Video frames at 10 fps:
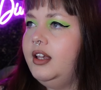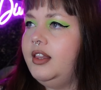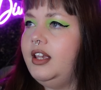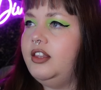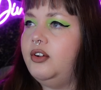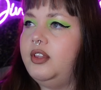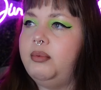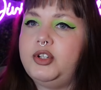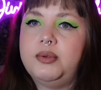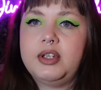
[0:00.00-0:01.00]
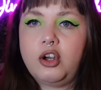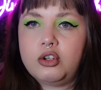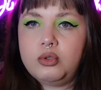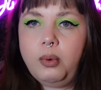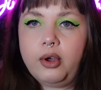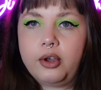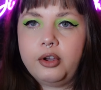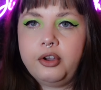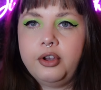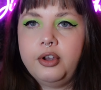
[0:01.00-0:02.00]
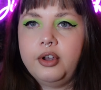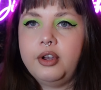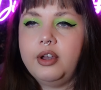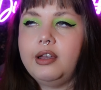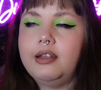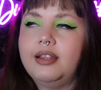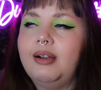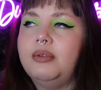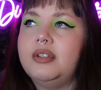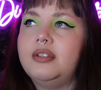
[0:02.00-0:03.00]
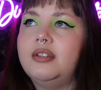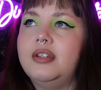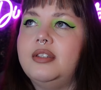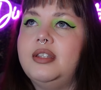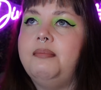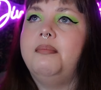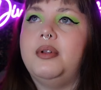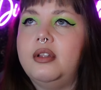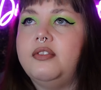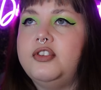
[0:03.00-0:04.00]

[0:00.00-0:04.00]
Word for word: They thought they were doing God's work, and that was a symbol of